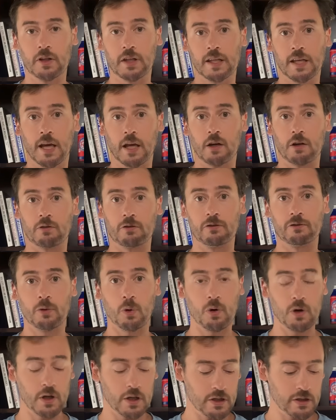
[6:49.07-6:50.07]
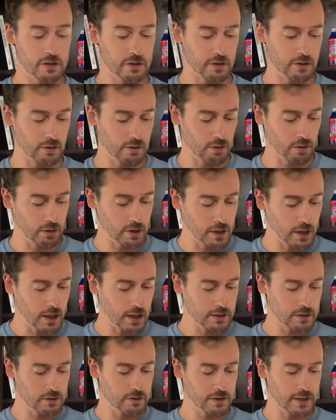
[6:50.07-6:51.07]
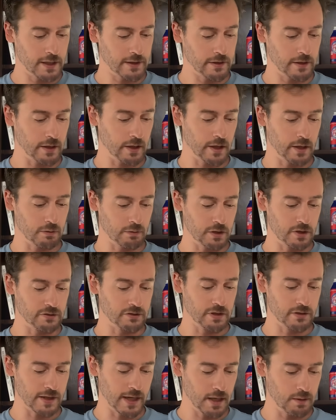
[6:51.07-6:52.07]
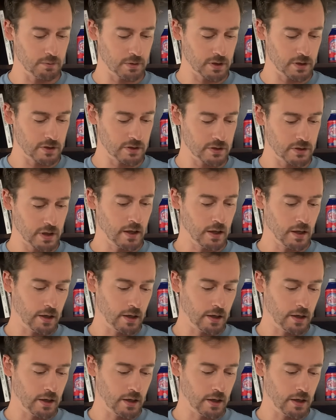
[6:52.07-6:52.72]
Looking at her Forge, early on you take the increase to damage.